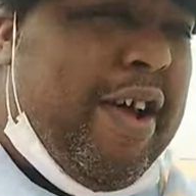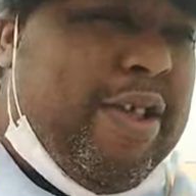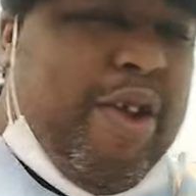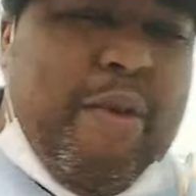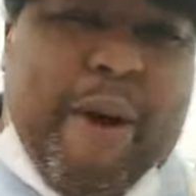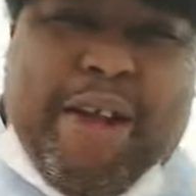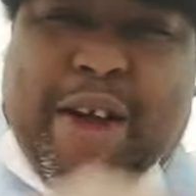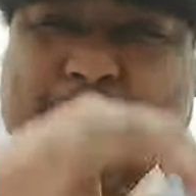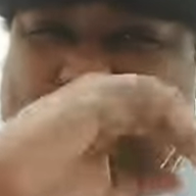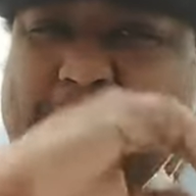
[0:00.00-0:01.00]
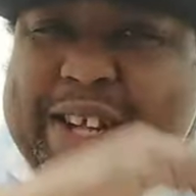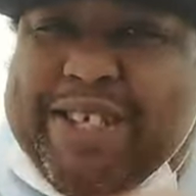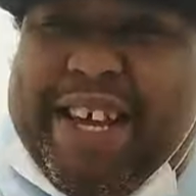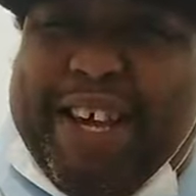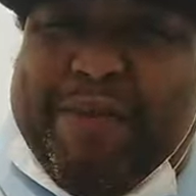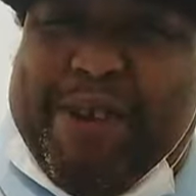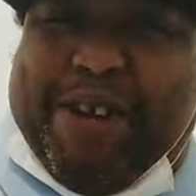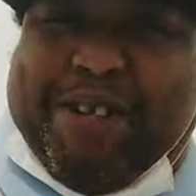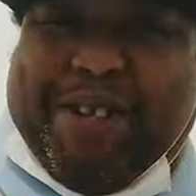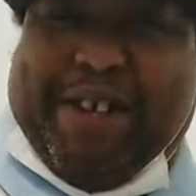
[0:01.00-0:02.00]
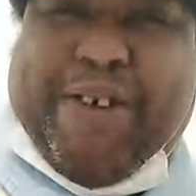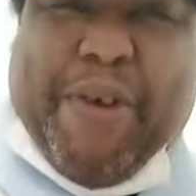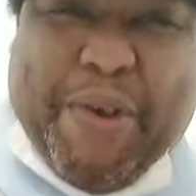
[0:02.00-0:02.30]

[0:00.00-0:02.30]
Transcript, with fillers: Tell my yo, let me get a ticket. Let me get a ticket.